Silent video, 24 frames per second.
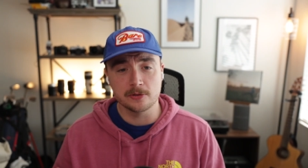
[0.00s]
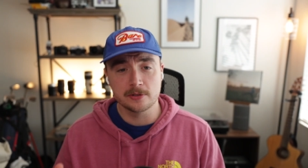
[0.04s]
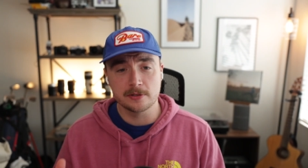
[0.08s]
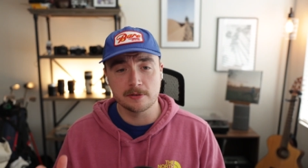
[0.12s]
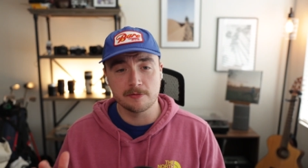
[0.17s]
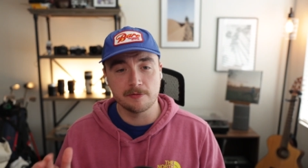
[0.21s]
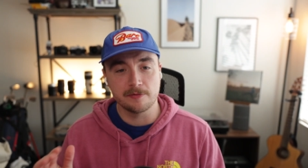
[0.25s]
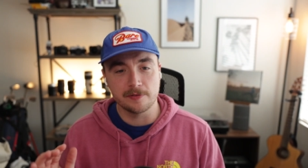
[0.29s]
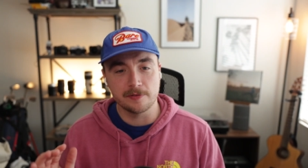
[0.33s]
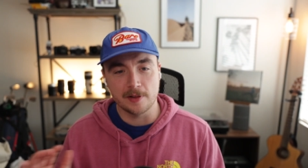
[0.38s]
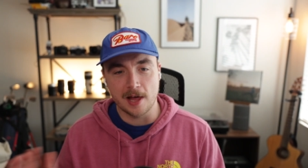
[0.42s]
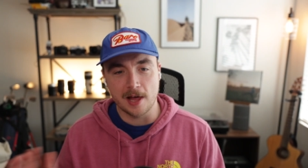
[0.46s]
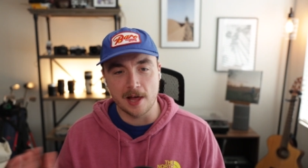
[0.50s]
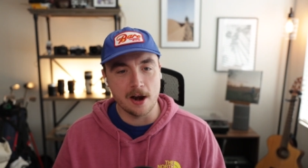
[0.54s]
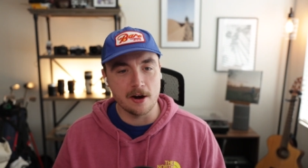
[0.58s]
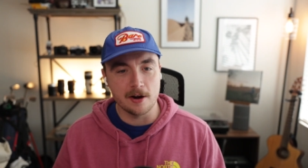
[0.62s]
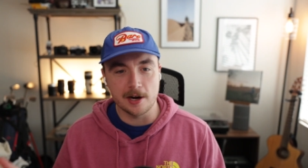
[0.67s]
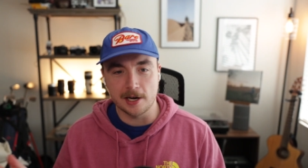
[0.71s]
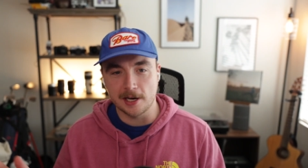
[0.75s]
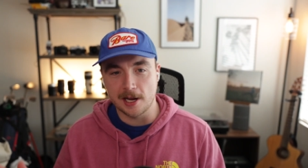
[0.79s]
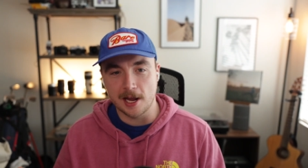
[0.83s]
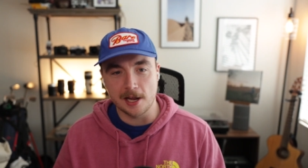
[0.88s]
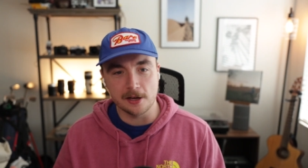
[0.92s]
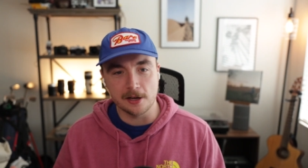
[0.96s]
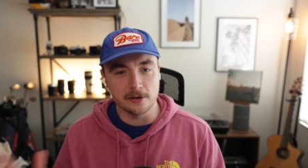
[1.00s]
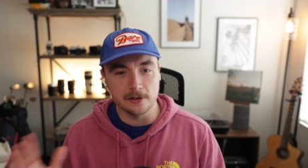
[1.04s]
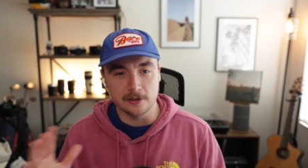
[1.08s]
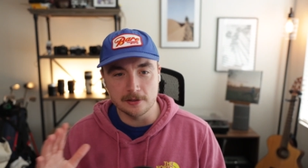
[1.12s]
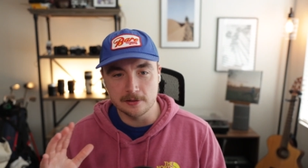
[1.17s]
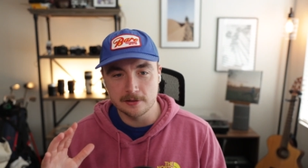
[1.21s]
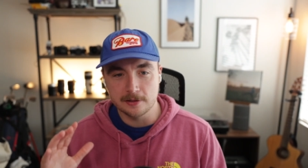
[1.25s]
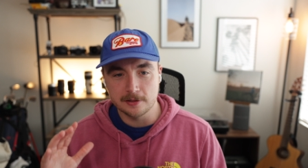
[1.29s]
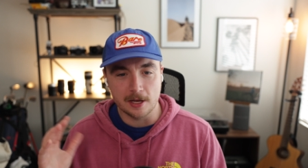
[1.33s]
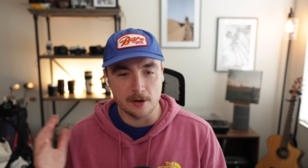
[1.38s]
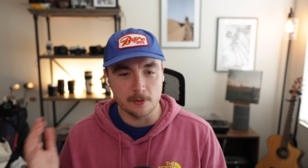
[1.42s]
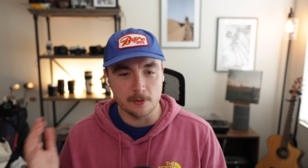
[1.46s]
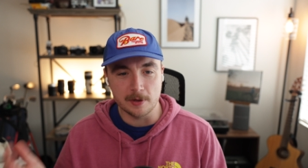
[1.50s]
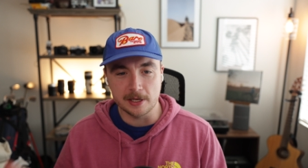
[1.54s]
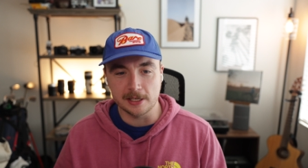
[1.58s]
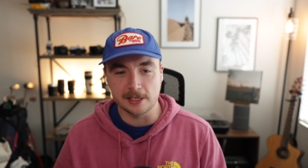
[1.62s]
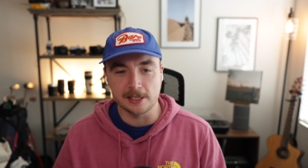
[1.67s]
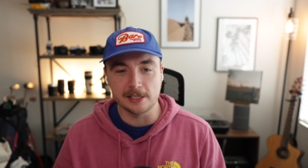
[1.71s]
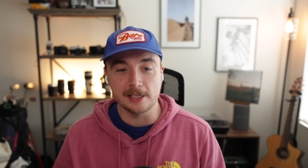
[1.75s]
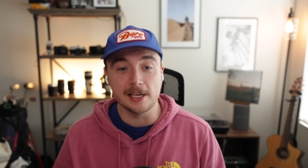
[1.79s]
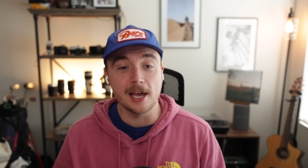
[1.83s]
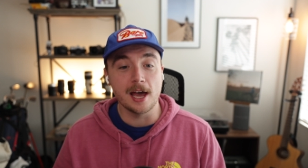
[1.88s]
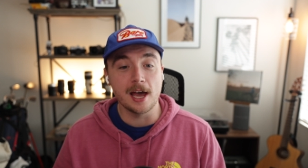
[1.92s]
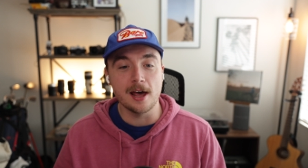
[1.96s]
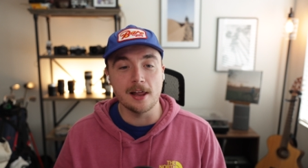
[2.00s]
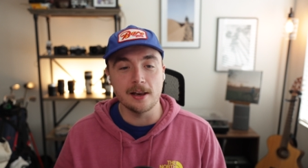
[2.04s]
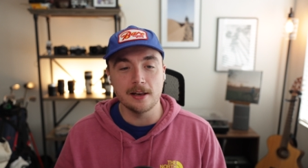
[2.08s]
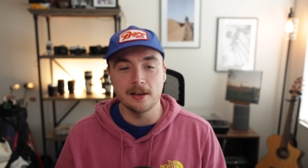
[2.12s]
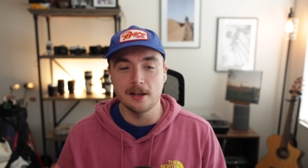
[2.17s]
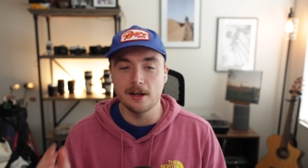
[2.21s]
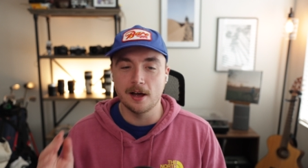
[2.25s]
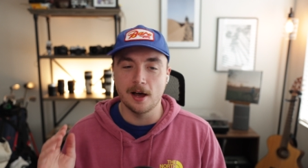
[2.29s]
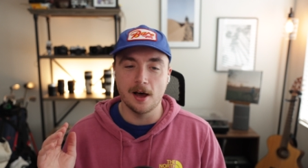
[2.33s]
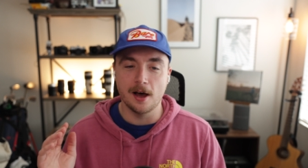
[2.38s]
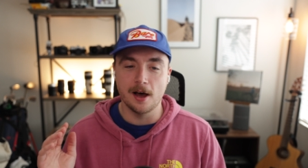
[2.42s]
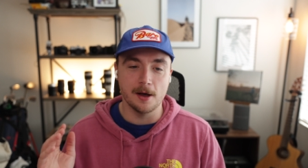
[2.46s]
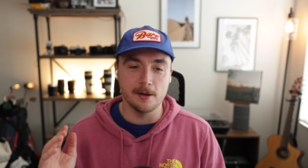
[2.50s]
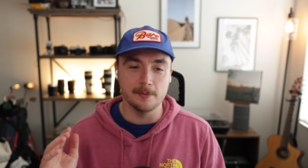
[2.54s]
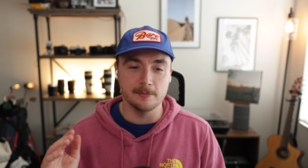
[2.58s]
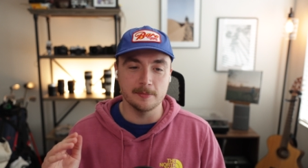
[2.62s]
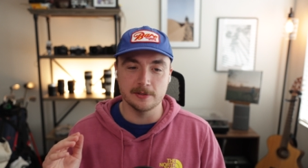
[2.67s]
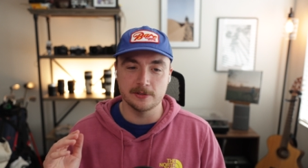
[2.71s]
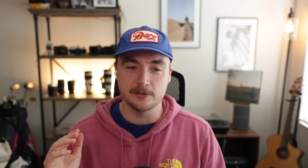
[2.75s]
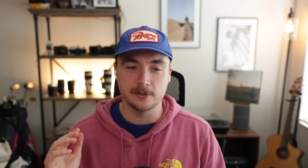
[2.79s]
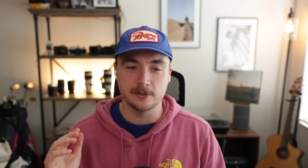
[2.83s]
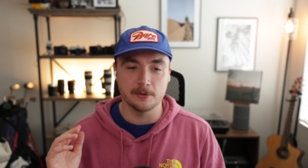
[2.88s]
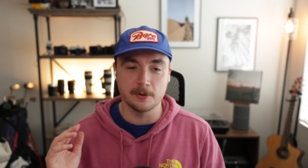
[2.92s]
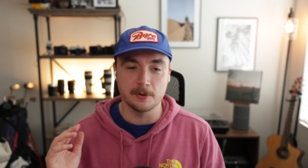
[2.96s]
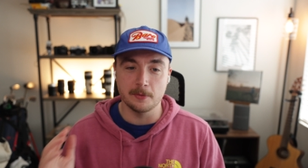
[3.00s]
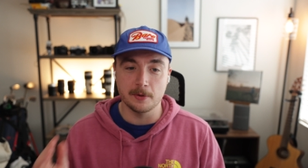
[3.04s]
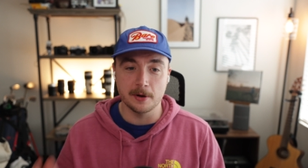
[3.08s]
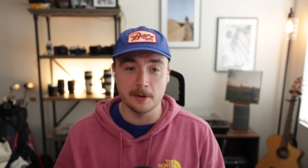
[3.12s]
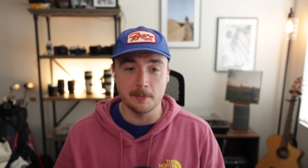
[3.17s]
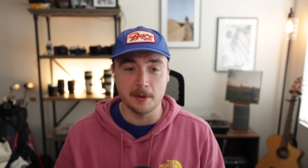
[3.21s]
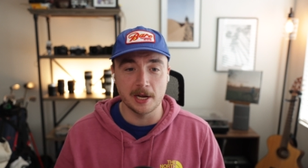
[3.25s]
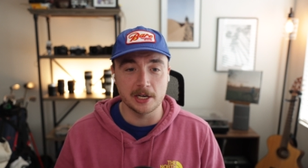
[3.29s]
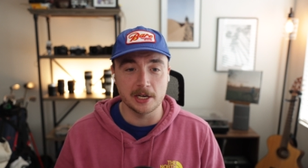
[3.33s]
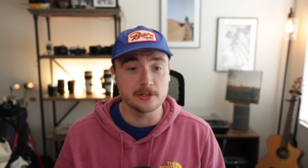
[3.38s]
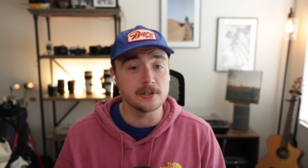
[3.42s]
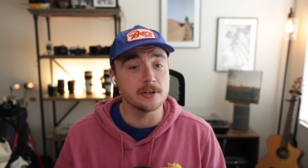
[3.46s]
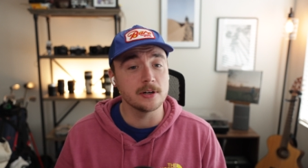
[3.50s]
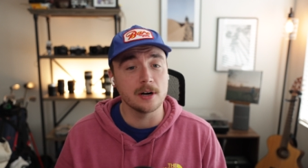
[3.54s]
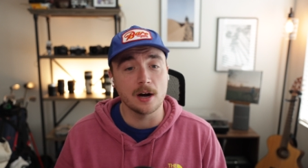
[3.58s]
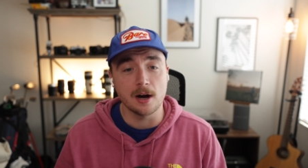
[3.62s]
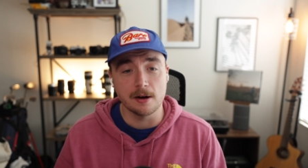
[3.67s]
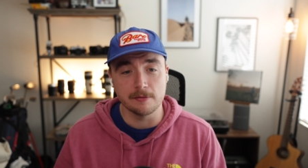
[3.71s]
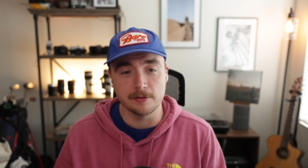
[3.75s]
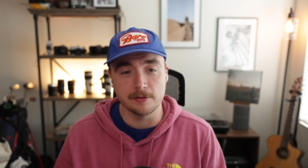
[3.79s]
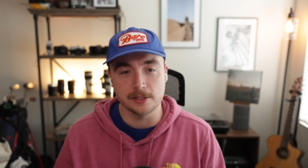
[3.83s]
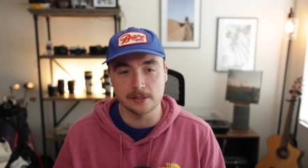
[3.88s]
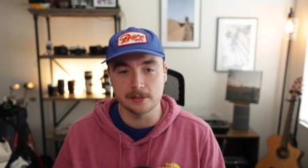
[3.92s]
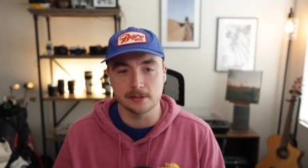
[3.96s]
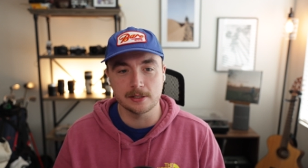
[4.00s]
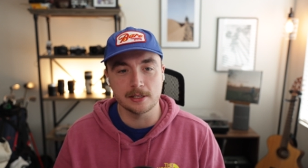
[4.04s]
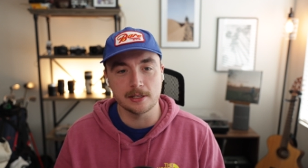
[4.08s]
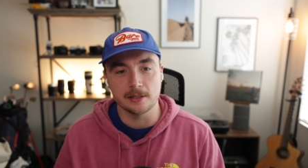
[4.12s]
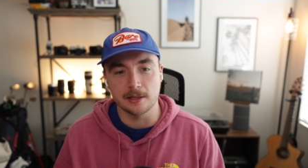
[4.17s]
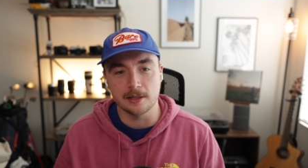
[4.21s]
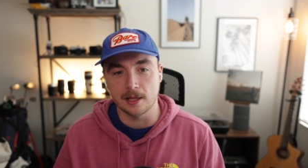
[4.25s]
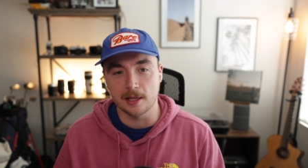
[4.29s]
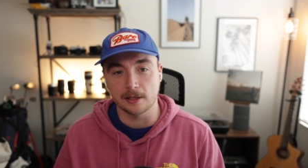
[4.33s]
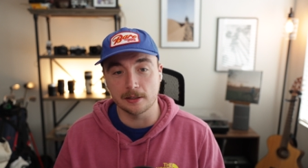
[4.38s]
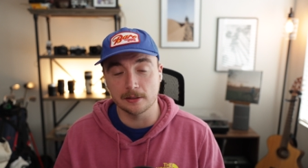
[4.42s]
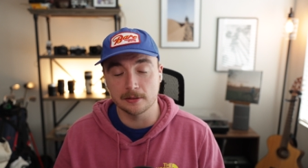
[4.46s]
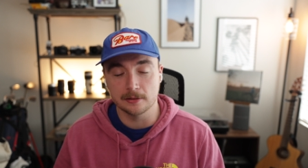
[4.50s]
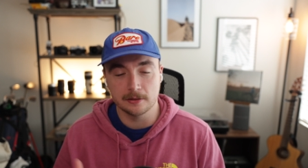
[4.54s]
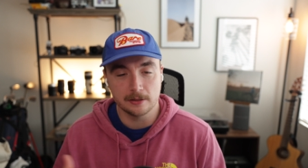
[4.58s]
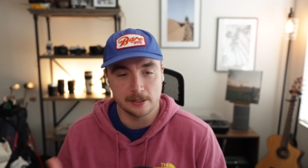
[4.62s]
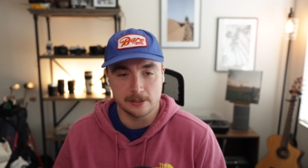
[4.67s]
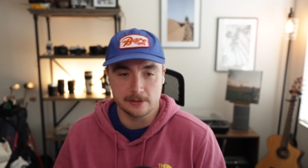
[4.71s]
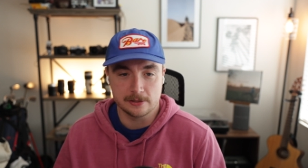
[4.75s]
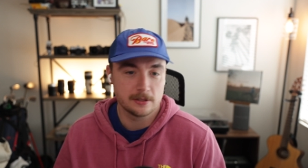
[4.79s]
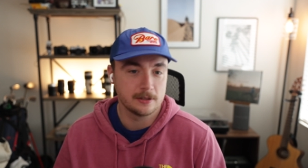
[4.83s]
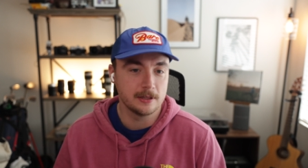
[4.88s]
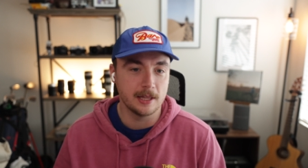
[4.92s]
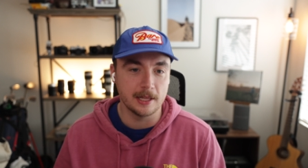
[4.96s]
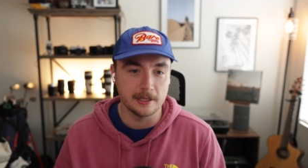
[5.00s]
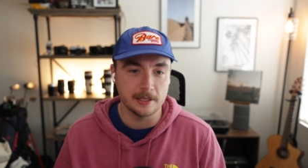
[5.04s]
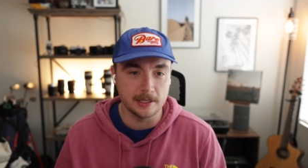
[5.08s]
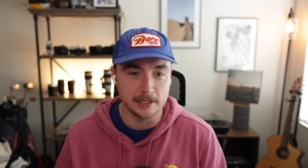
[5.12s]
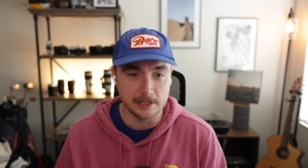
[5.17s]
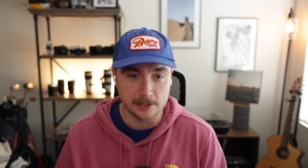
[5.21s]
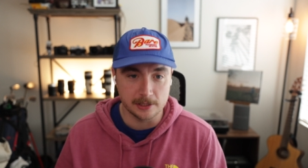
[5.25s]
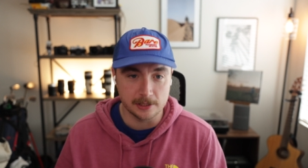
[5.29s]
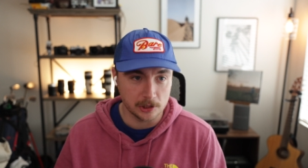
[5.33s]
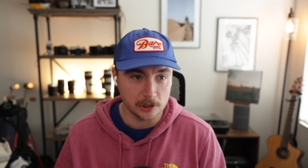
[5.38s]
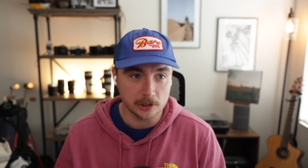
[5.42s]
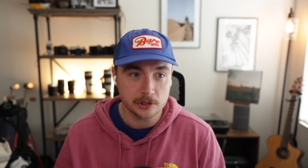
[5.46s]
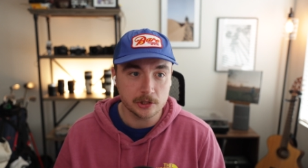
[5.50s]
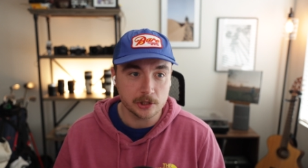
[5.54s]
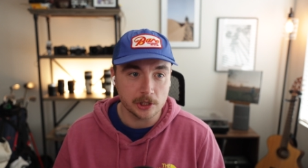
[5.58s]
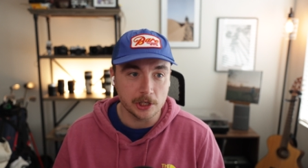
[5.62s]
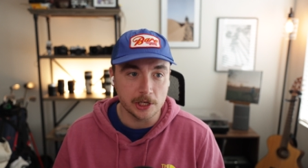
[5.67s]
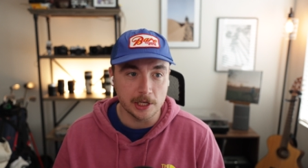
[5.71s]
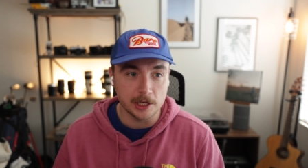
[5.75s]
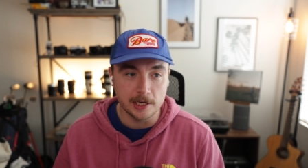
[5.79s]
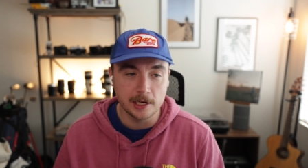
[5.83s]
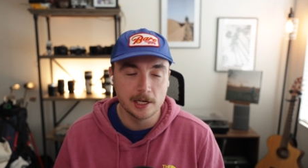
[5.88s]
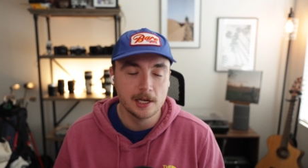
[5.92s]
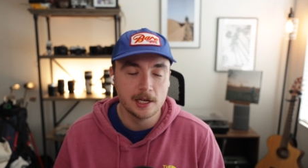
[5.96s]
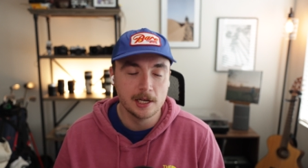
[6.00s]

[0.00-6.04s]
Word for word: flattering angle that we can get, um, and so we want to make sure, obviously, like this that this looks good.